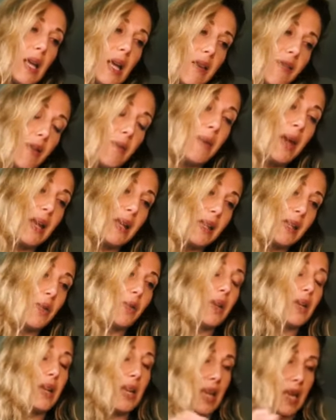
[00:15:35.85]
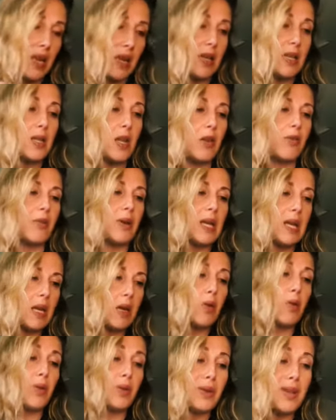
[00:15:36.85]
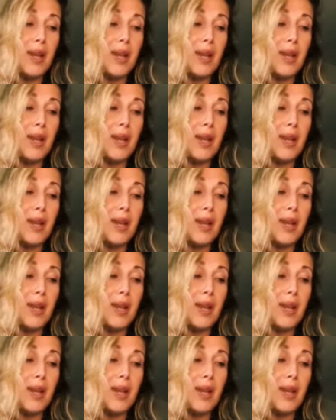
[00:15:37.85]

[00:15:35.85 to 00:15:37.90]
if I'm ending on an E and it's over an E chord,